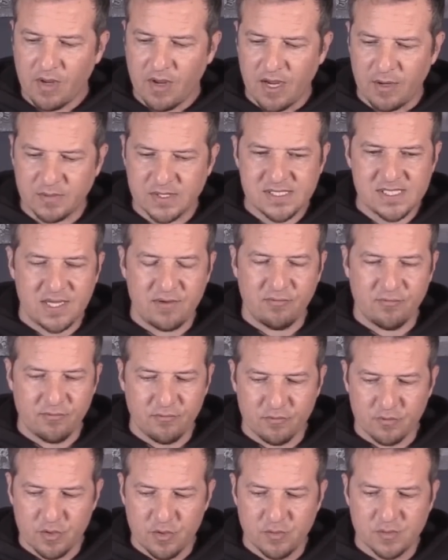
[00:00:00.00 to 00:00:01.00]
I would say
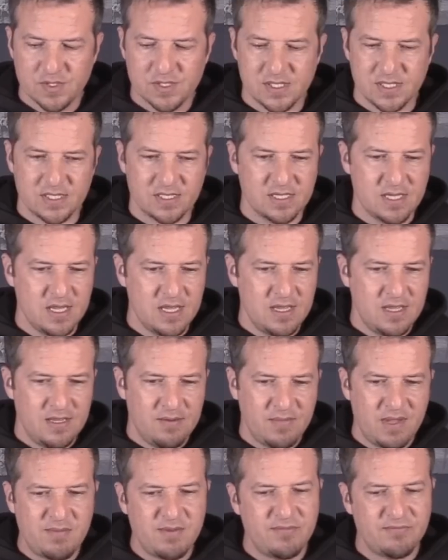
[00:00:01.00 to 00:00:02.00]
fruits and
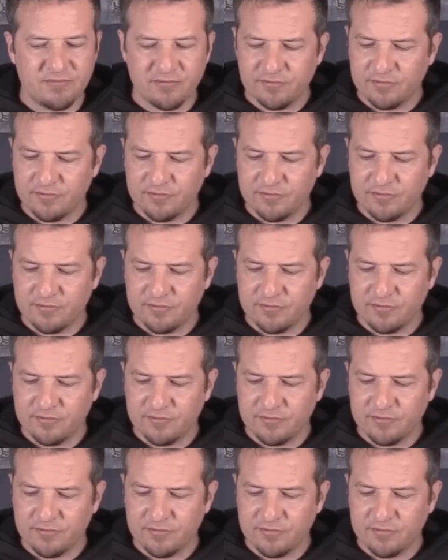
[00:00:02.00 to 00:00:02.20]
maybe even